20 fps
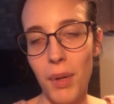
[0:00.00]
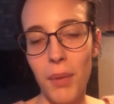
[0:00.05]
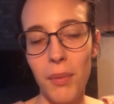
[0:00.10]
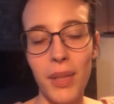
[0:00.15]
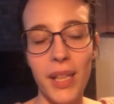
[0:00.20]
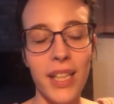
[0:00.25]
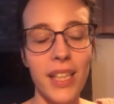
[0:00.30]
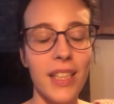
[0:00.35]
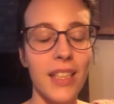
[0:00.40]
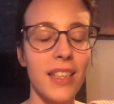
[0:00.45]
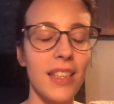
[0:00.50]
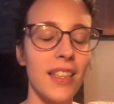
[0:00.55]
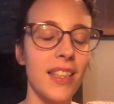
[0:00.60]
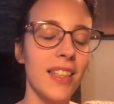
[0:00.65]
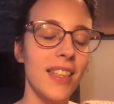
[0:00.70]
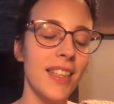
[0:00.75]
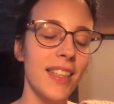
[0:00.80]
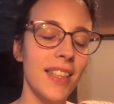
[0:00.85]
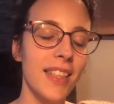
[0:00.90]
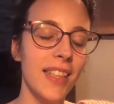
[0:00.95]
and I'm like
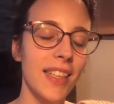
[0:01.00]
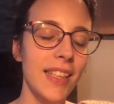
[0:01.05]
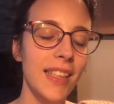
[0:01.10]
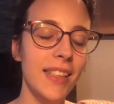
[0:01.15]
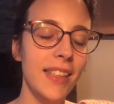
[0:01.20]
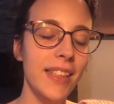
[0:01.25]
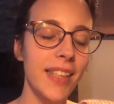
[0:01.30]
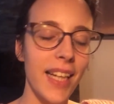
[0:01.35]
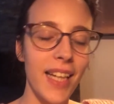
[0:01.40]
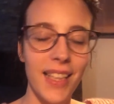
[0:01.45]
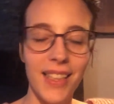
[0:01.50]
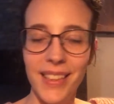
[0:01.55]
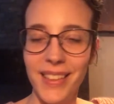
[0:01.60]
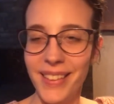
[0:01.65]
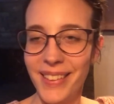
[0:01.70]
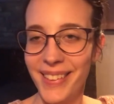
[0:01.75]
dead.